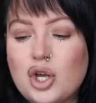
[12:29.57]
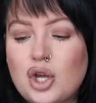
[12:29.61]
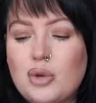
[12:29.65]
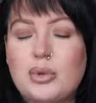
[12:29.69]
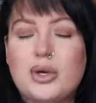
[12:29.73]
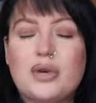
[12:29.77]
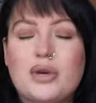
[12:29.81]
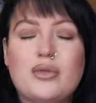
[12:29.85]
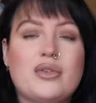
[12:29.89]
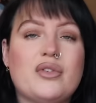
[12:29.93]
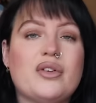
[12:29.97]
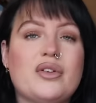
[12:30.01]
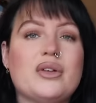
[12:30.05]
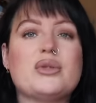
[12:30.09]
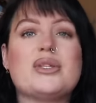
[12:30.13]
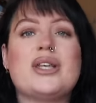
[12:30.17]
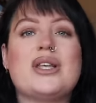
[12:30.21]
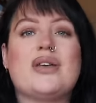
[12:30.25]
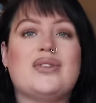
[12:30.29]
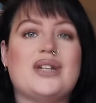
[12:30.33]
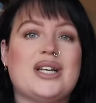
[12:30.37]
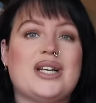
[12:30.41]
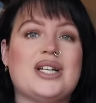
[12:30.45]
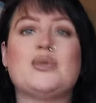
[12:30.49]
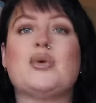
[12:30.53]
open and reveal
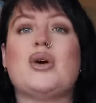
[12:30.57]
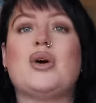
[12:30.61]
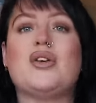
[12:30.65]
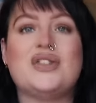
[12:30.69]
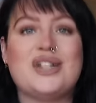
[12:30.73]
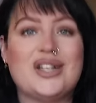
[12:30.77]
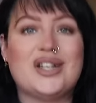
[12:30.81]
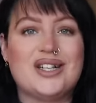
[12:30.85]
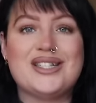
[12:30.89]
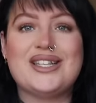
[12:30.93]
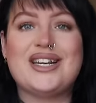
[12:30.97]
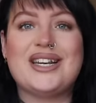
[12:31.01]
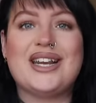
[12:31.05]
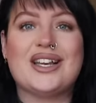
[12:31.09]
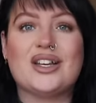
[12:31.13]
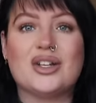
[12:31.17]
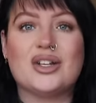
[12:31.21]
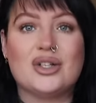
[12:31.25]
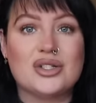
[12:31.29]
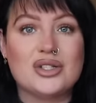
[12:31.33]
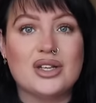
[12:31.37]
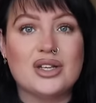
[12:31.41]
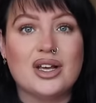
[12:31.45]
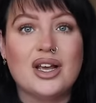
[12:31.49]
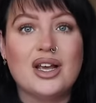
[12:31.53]
7 days worth of dirty
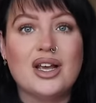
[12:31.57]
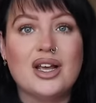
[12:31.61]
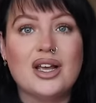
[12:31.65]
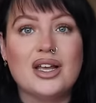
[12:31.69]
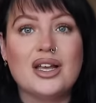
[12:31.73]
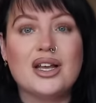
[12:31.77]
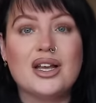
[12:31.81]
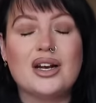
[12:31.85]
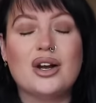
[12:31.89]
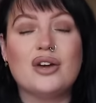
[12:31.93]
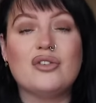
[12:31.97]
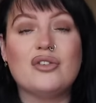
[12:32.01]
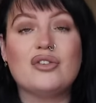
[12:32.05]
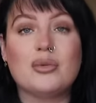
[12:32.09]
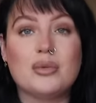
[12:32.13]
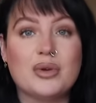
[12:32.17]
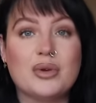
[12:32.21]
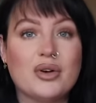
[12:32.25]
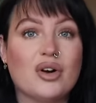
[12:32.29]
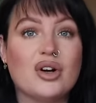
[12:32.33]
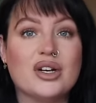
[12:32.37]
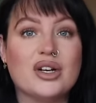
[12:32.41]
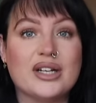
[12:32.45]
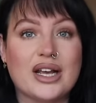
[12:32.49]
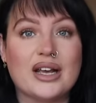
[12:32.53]
knickers, you know, from
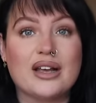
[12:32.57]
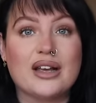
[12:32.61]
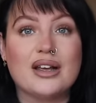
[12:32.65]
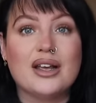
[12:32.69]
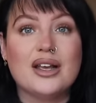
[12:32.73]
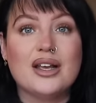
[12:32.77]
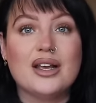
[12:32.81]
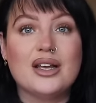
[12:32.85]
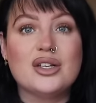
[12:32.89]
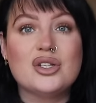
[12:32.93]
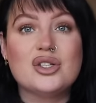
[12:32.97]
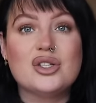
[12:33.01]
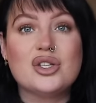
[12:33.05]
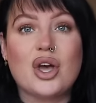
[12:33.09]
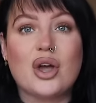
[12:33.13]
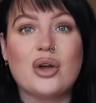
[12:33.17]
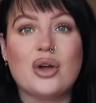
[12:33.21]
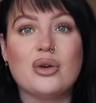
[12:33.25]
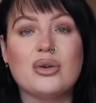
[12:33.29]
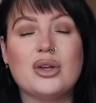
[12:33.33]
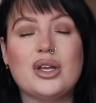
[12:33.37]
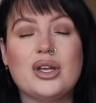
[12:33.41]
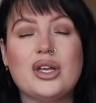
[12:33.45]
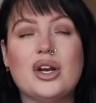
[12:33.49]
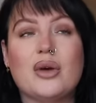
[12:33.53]
your holiday.
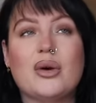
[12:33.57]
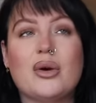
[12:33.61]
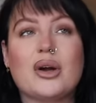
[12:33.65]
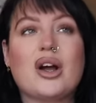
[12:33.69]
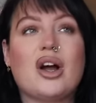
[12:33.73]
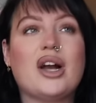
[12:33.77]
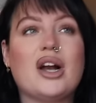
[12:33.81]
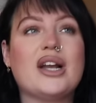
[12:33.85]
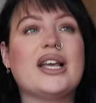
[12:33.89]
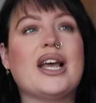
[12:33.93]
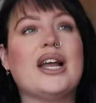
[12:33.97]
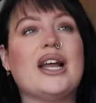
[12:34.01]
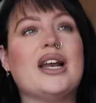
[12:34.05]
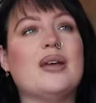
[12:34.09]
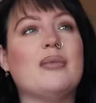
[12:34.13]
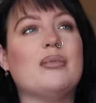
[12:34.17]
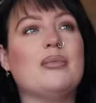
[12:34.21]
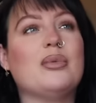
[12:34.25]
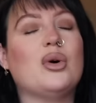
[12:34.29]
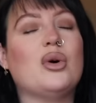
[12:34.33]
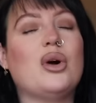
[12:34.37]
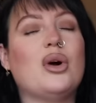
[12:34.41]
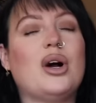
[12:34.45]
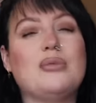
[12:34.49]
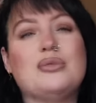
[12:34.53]
So, you know, I kind of get it,
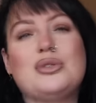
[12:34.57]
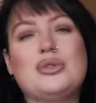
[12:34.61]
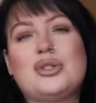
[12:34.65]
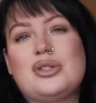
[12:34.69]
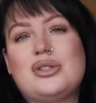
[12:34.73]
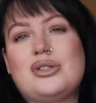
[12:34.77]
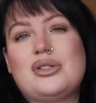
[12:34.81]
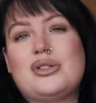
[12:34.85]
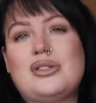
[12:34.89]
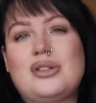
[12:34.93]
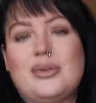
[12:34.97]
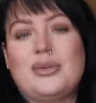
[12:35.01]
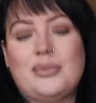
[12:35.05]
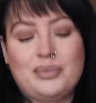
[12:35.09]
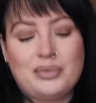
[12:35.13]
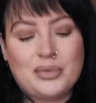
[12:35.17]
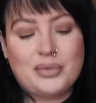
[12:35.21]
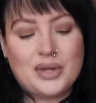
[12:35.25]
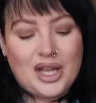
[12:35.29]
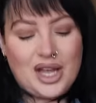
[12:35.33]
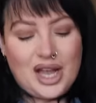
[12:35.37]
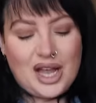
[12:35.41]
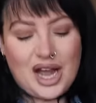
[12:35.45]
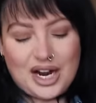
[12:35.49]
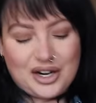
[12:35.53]
but I'm just,
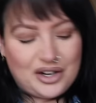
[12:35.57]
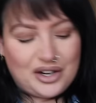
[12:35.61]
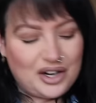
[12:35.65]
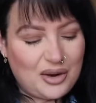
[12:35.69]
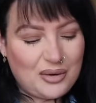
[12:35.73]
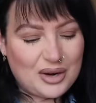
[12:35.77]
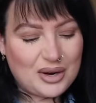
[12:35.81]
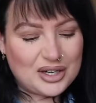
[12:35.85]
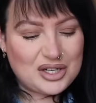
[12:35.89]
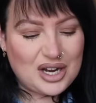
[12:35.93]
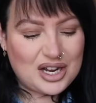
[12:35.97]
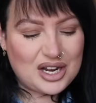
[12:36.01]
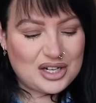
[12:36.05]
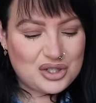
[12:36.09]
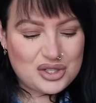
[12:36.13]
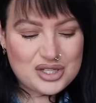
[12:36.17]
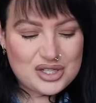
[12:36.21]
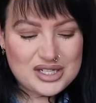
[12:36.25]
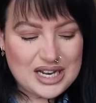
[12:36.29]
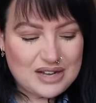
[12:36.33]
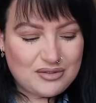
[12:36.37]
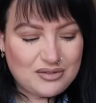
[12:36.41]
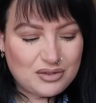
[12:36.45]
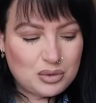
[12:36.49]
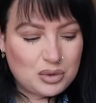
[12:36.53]
I don't know, I just
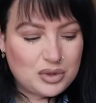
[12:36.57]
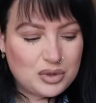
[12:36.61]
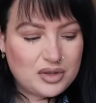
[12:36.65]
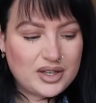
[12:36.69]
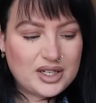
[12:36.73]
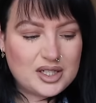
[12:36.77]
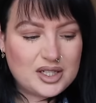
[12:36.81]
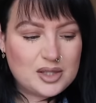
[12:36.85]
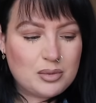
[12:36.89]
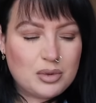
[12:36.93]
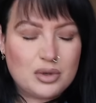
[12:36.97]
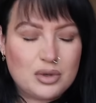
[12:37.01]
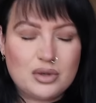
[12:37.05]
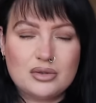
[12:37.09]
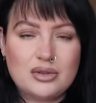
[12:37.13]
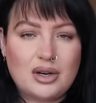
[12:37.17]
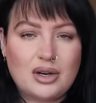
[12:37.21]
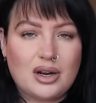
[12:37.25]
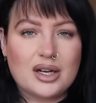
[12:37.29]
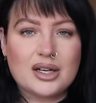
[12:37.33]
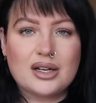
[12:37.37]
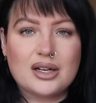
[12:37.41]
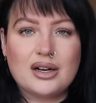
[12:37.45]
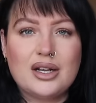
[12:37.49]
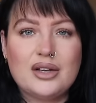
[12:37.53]
never would think to put
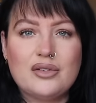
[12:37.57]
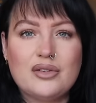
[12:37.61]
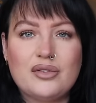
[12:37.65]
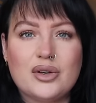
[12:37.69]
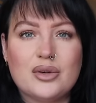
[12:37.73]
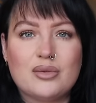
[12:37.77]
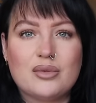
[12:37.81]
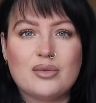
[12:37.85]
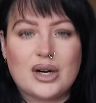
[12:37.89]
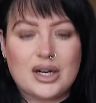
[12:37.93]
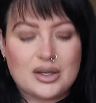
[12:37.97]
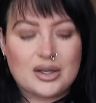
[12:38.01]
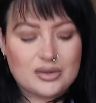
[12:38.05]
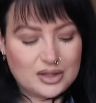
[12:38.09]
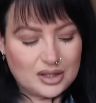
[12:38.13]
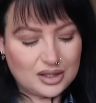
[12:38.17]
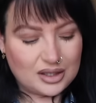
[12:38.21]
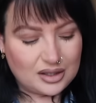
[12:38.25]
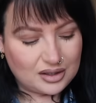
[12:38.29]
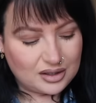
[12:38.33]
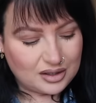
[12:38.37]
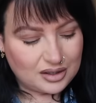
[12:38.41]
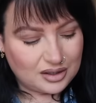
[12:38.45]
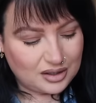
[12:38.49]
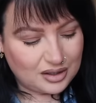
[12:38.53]
like cling film around it,
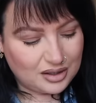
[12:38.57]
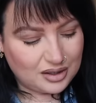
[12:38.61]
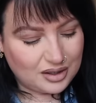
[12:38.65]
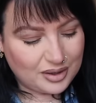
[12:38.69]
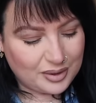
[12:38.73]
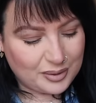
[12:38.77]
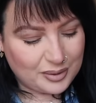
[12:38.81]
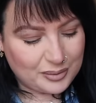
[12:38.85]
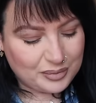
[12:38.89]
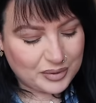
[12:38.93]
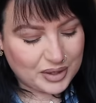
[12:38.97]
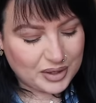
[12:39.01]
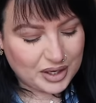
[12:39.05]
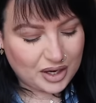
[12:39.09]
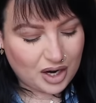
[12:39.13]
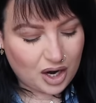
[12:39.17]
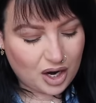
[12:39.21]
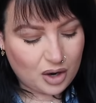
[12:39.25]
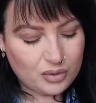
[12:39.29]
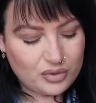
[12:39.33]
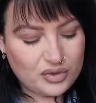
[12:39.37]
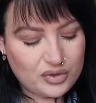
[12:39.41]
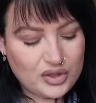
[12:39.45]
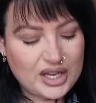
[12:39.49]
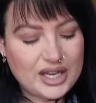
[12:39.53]
you
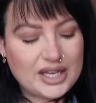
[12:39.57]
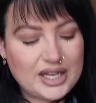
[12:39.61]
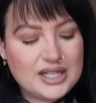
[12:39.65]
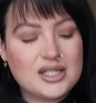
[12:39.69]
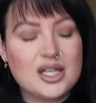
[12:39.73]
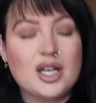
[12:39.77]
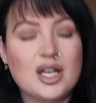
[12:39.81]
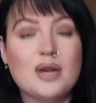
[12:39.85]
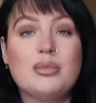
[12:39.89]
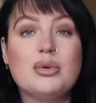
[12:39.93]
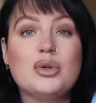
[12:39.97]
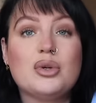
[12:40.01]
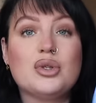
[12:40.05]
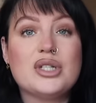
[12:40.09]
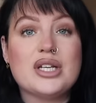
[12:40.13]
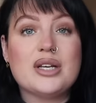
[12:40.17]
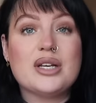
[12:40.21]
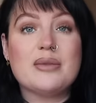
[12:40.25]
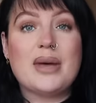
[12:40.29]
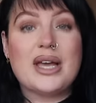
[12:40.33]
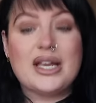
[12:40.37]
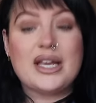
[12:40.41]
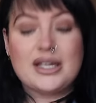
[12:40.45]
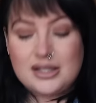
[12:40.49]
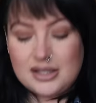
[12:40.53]
know. These are bloody
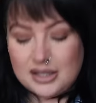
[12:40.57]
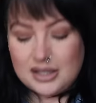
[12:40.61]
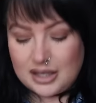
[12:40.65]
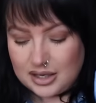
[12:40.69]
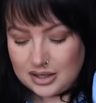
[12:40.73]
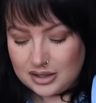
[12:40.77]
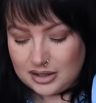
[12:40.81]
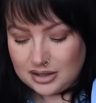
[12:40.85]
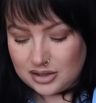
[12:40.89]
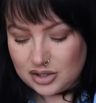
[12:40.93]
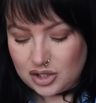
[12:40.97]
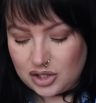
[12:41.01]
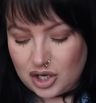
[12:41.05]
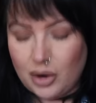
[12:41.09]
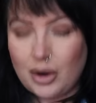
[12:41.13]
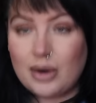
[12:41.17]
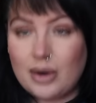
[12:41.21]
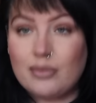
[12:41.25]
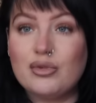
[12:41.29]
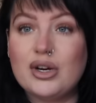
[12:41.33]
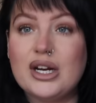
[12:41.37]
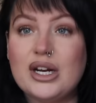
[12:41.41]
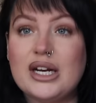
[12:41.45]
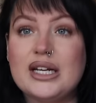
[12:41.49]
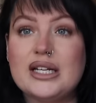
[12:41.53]
amazing. So
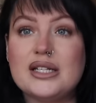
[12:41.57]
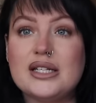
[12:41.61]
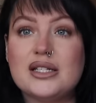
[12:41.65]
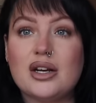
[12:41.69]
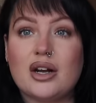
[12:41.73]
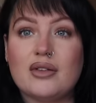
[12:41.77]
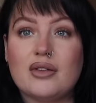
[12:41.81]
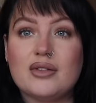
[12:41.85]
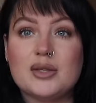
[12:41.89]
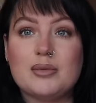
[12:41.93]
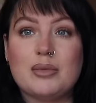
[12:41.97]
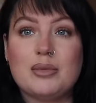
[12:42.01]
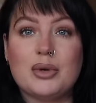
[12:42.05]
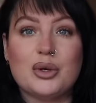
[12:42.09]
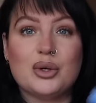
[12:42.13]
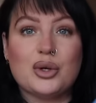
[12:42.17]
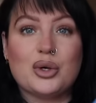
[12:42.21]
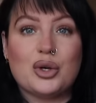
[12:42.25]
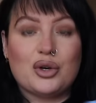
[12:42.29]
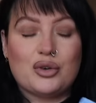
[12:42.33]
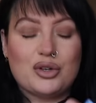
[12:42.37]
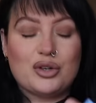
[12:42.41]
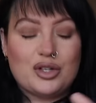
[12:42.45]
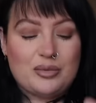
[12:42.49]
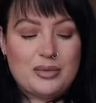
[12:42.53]
I'm really into like this blue
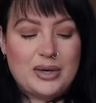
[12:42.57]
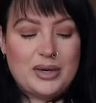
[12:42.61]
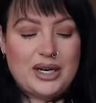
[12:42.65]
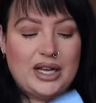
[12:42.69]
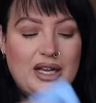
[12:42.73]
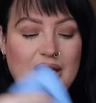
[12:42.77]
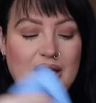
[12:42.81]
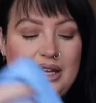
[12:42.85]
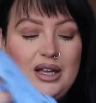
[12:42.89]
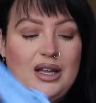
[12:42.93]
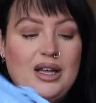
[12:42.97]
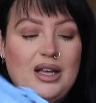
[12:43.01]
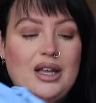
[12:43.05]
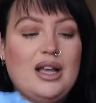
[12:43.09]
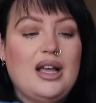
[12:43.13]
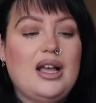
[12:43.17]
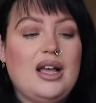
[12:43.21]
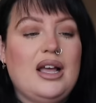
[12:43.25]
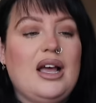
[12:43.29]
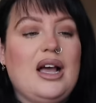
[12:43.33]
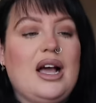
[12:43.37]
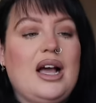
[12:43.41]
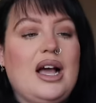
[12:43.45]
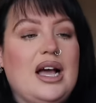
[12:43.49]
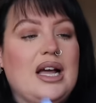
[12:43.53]
color at the minute.
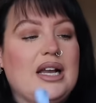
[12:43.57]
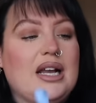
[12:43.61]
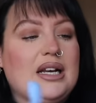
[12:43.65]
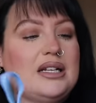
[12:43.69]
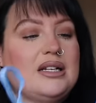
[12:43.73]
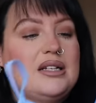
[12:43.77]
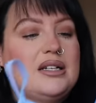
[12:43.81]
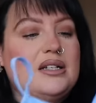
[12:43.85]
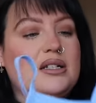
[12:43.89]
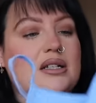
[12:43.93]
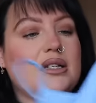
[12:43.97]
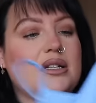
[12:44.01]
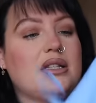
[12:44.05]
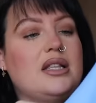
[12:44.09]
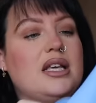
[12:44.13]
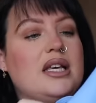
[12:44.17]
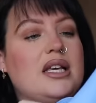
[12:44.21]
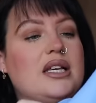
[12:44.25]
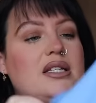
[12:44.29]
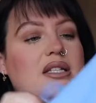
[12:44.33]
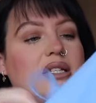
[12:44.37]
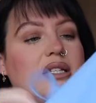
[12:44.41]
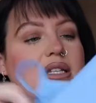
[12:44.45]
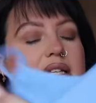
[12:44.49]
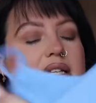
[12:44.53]
And this